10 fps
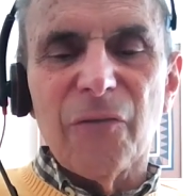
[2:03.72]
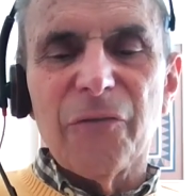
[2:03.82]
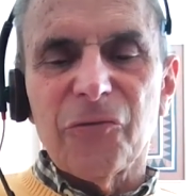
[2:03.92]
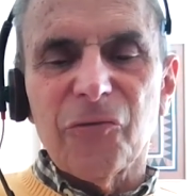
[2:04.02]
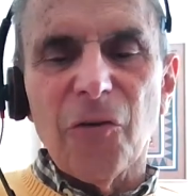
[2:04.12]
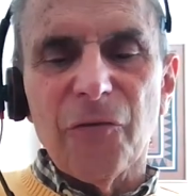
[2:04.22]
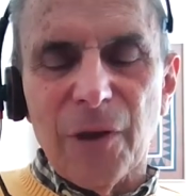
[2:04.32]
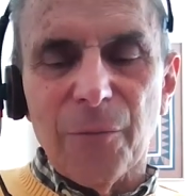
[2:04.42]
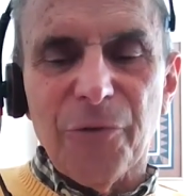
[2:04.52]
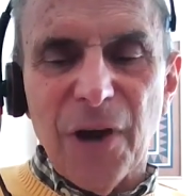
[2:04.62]
of the
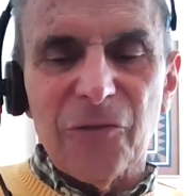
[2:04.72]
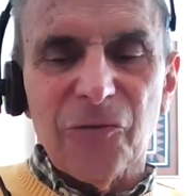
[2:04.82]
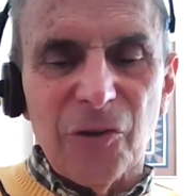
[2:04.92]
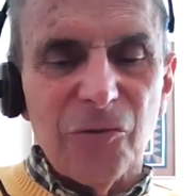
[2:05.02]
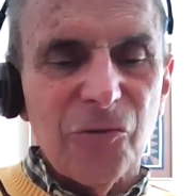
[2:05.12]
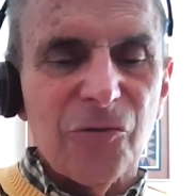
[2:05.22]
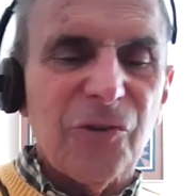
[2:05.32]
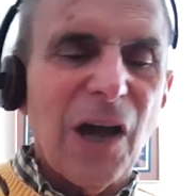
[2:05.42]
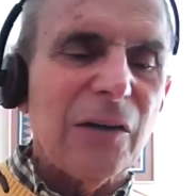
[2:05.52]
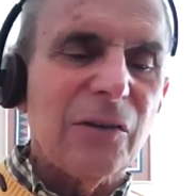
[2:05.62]
Soviet press under
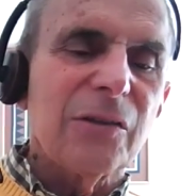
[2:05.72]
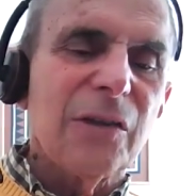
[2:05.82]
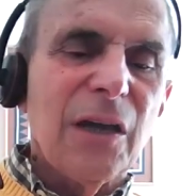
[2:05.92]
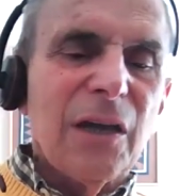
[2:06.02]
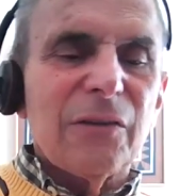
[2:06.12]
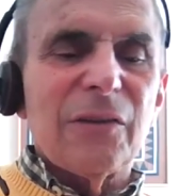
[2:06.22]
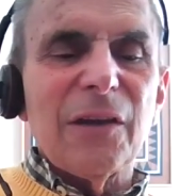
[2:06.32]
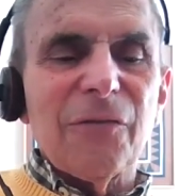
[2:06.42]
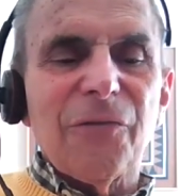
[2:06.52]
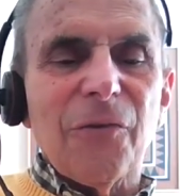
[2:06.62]
Stalin
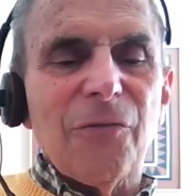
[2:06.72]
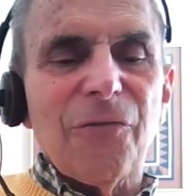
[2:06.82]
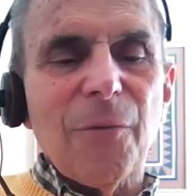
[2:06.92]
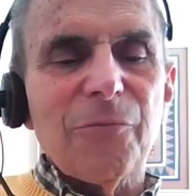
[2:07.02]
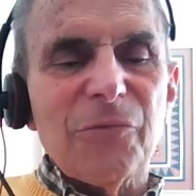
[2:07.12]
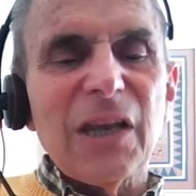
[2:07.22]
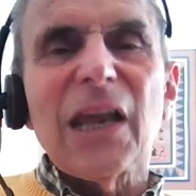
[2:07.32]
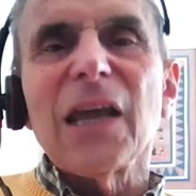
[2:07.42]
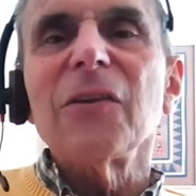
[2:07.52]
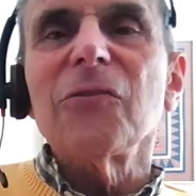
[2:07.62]
differ from
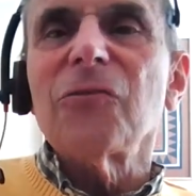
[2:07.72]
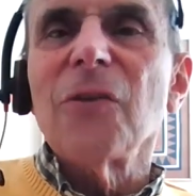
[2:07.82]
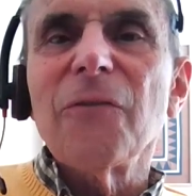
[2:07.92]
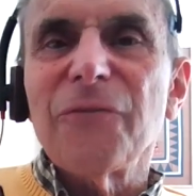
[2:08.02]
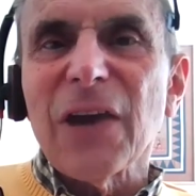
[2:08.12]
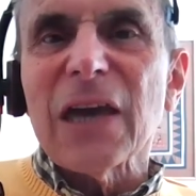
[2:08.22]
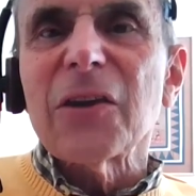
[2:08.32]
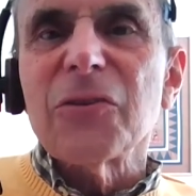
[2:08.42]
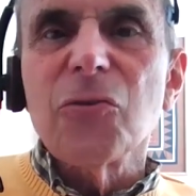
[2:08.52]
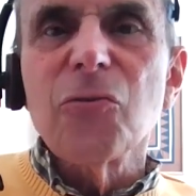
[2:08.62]
today's
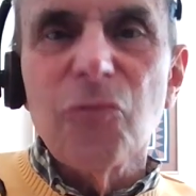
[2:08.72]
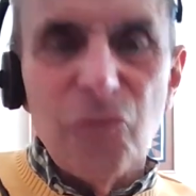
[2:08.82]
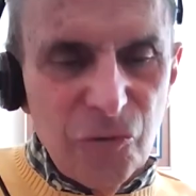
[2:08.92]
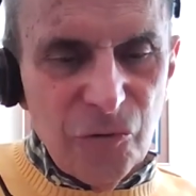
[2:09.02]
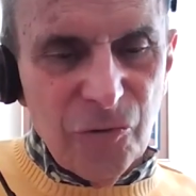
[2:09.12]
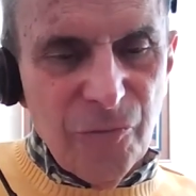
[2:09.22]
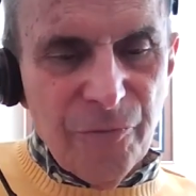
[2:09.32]
fake news?